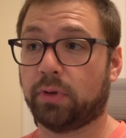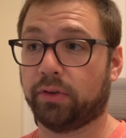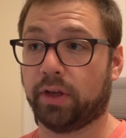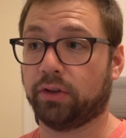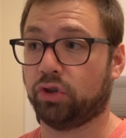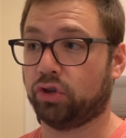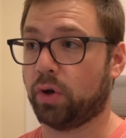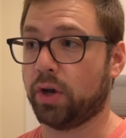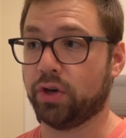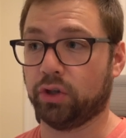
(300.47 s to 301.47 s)
again, to
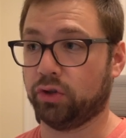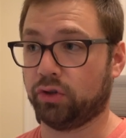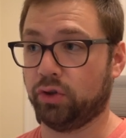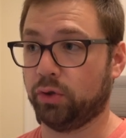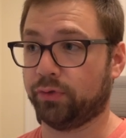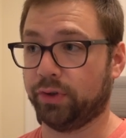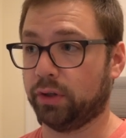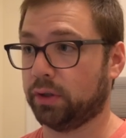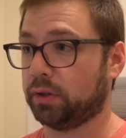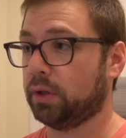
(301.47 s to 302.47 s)
show how you can just use
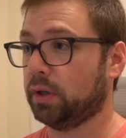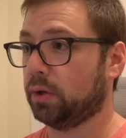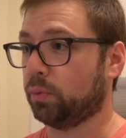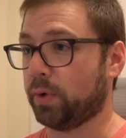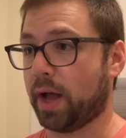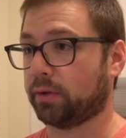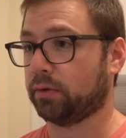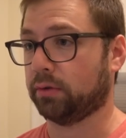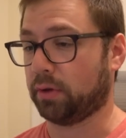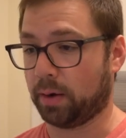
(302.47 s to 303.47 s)
vanilla
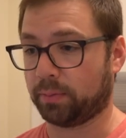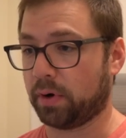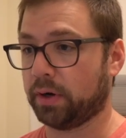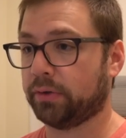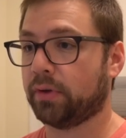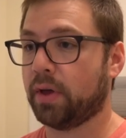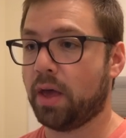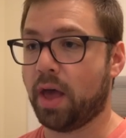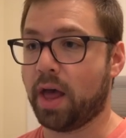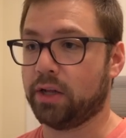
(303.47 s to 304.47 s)
React libraries,
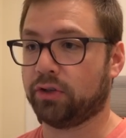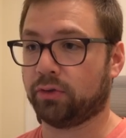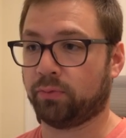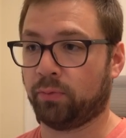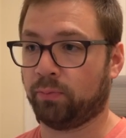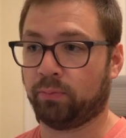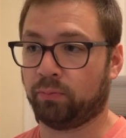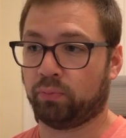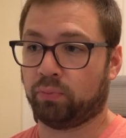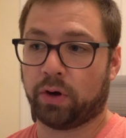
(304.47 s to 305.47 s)
and it's just
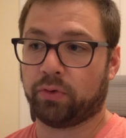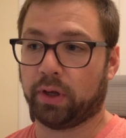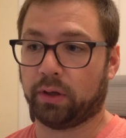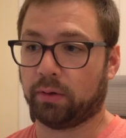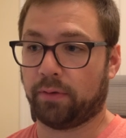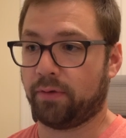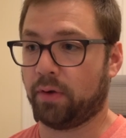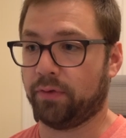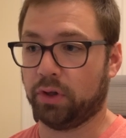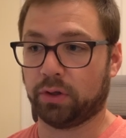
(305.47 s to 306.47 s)
rendering a
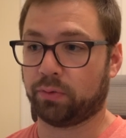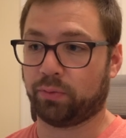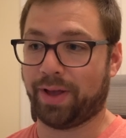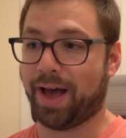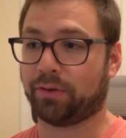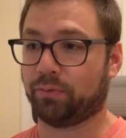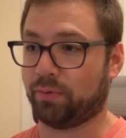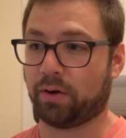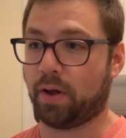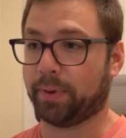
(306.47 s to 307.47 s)
very vanilla React
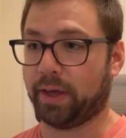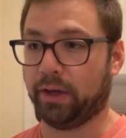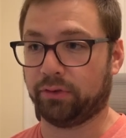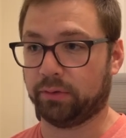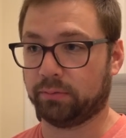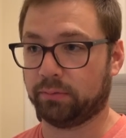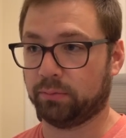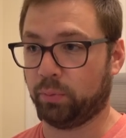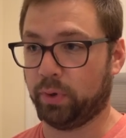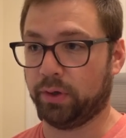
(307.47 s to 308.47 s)
router application
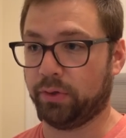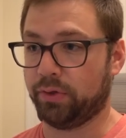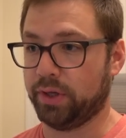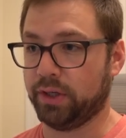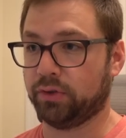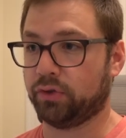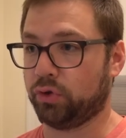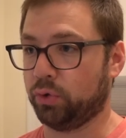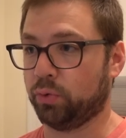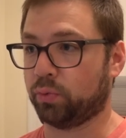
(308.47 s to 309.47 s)
with these
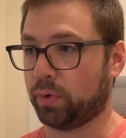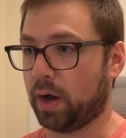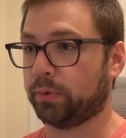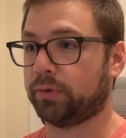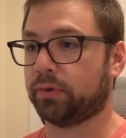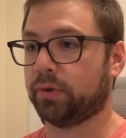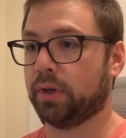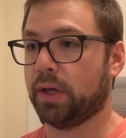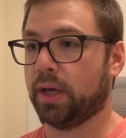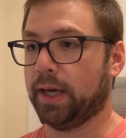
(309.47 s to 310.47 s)
two routes,
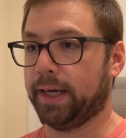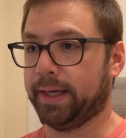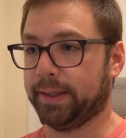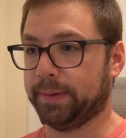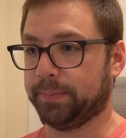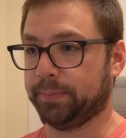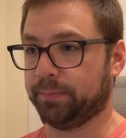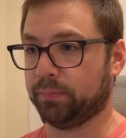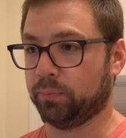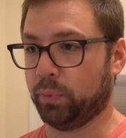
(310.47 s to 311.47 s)

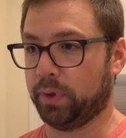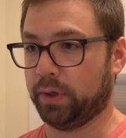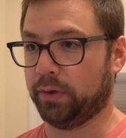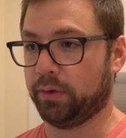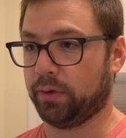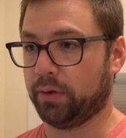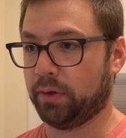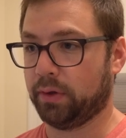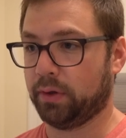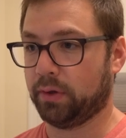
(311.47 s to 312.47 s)
um, with
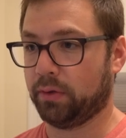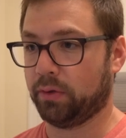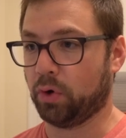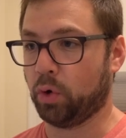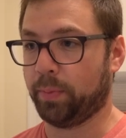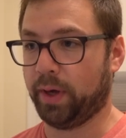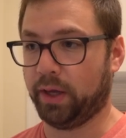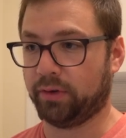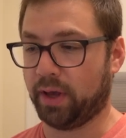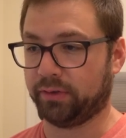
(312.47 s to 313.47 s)
the home
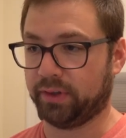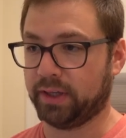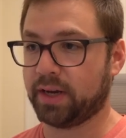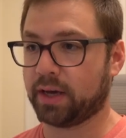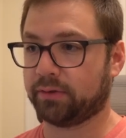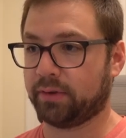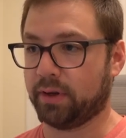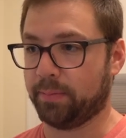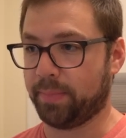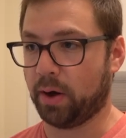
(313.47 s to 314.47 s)
page as the index
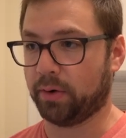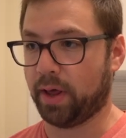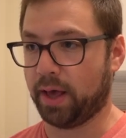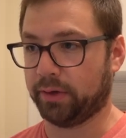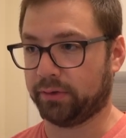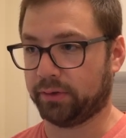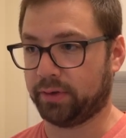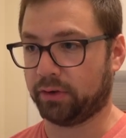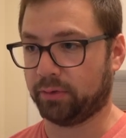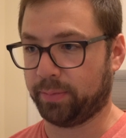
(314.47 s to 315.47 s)
and about as the
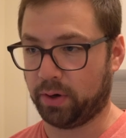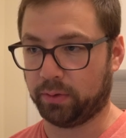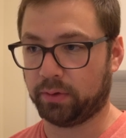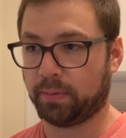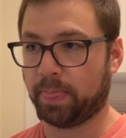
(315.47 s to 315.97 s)
slash about.